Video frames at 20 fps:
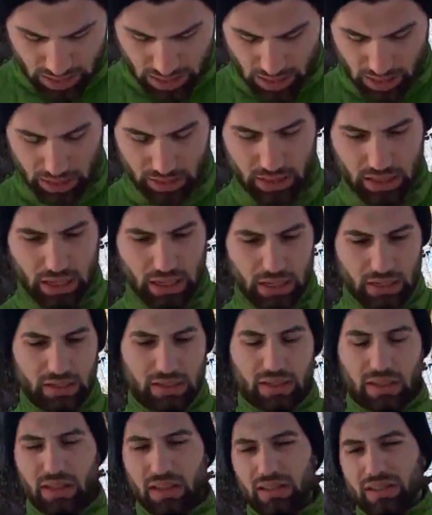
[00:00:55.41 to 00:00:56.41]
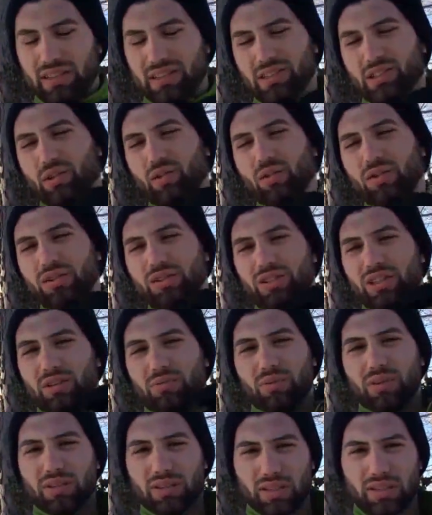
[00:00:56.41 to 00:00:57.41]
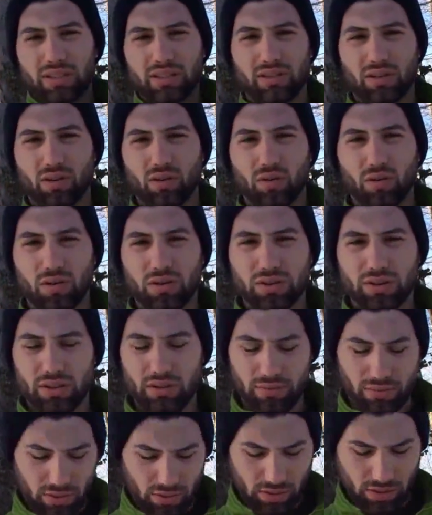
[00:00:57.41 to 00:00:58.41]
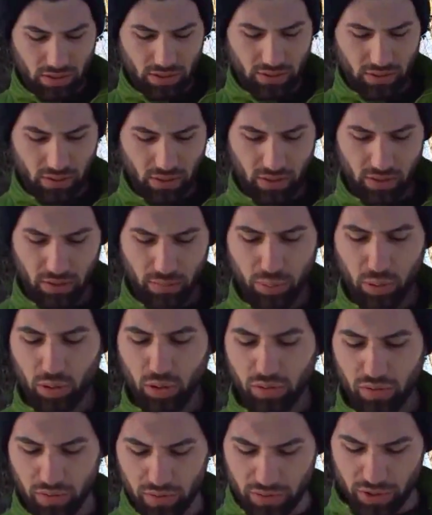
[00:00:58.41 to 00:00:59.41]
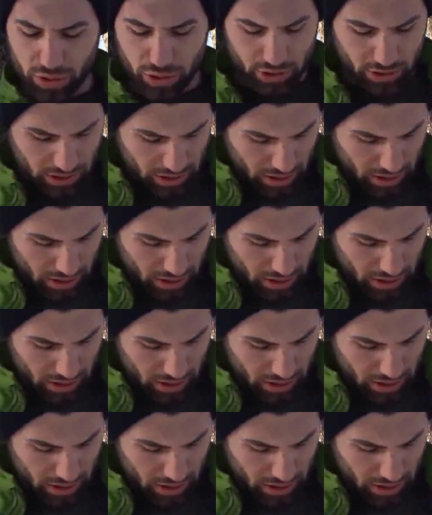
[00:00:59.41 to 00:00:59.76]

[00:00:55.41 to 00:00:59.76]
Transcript: And then it's got this quarter zip, because this is the quarter zip, the pullover version,